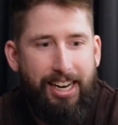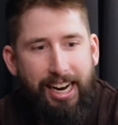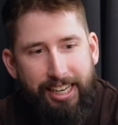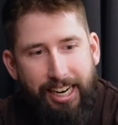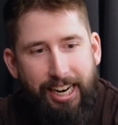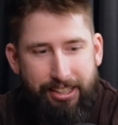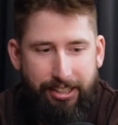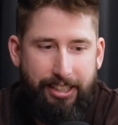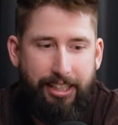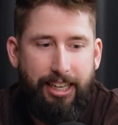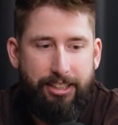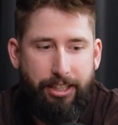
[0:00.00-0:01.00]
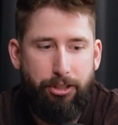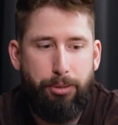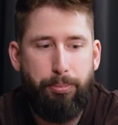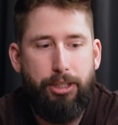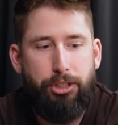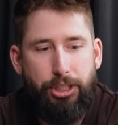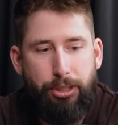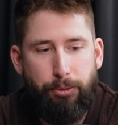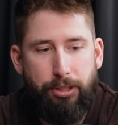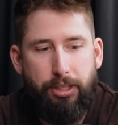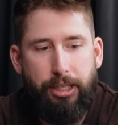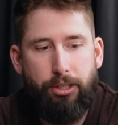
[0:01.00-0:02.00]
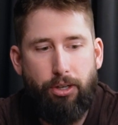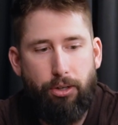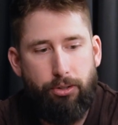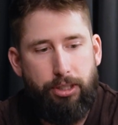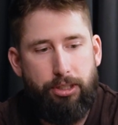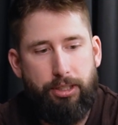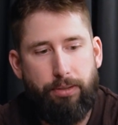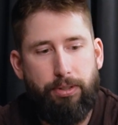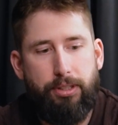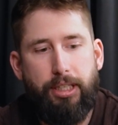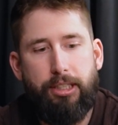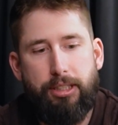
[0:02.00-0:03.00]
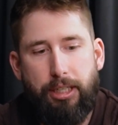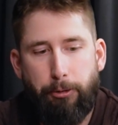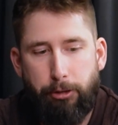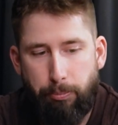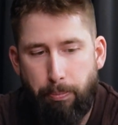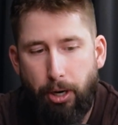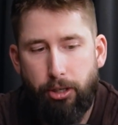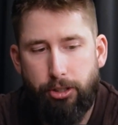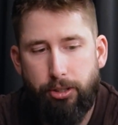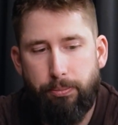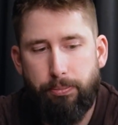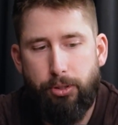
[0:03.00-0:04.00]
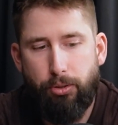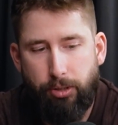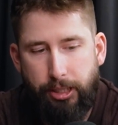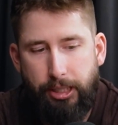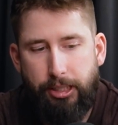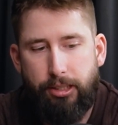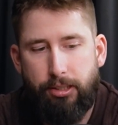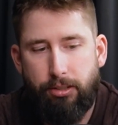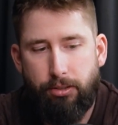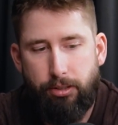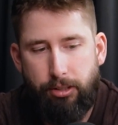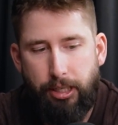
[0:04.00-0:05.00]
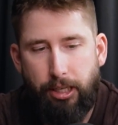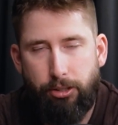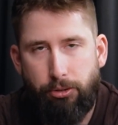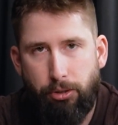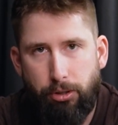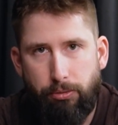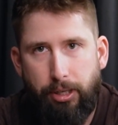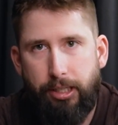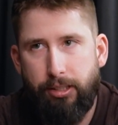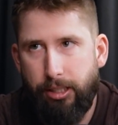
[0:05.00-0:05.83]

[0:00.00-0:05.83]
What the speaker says: and I had like an Excel spreadsheet with like all these different things, and I would mark them green, yellow, or red.